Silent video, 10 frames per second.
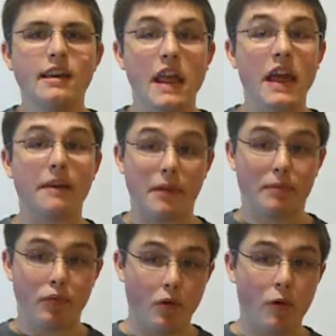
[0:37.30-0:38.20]
Now that can be a
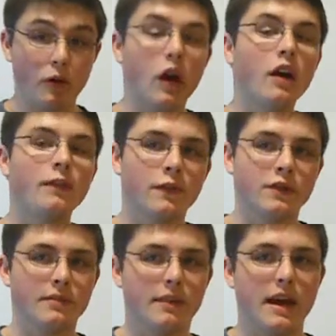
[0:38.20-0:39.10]
pro or con for
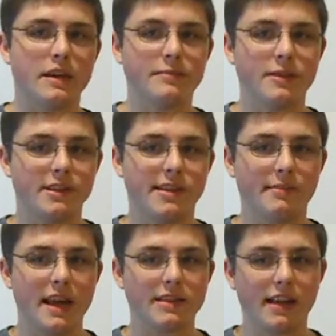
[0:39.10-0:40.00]
some guys because
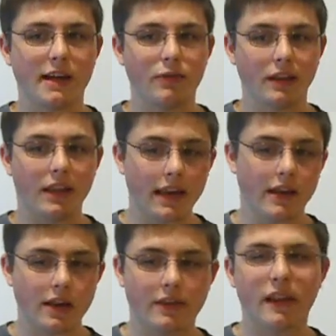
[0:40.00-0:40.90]
some guys like a really light
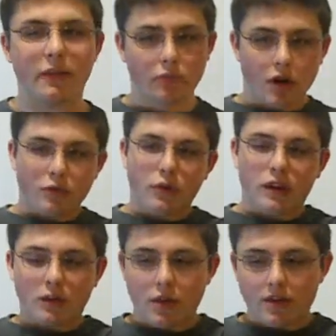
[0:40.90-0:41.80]
gun that they can run
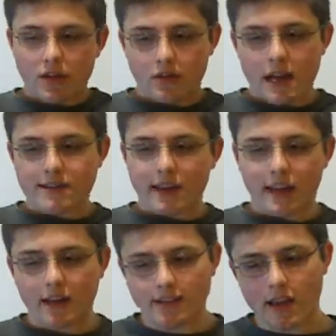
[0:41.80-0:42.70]
quickly with. Other guys like
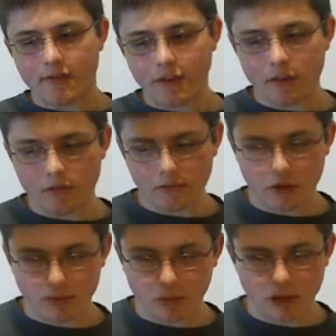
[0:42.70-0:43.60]
a nice heavy,
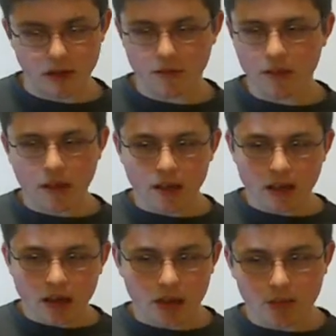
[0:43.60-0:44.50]
durable gun.
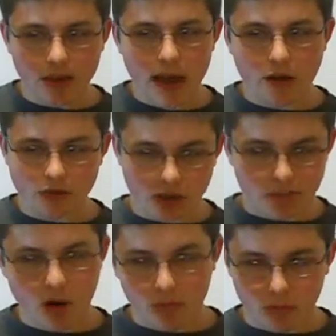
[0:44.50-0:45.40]
Either way, I don't see a
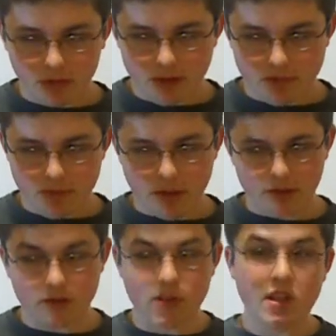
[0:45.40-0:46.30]
problem with it
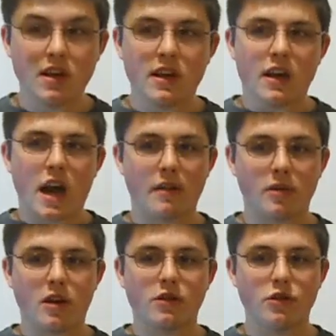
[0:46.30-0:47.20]
because I'm
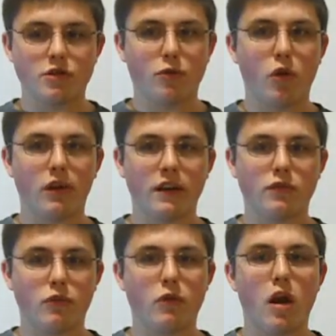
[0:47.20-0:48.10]
not ninja rolling
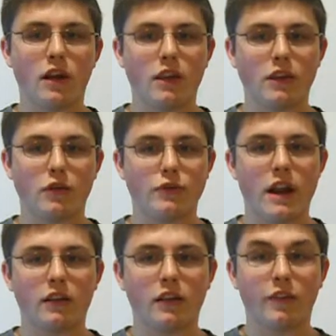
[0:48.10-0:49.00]
into a rock gully or
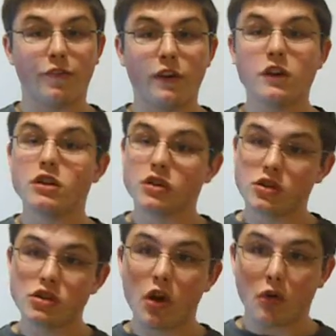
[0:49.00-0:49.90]
down a cliff.
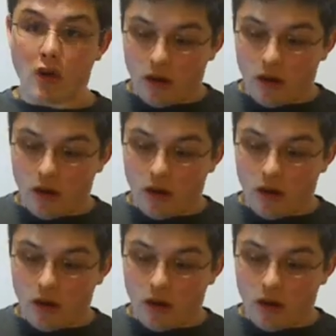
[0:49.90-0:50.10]
So,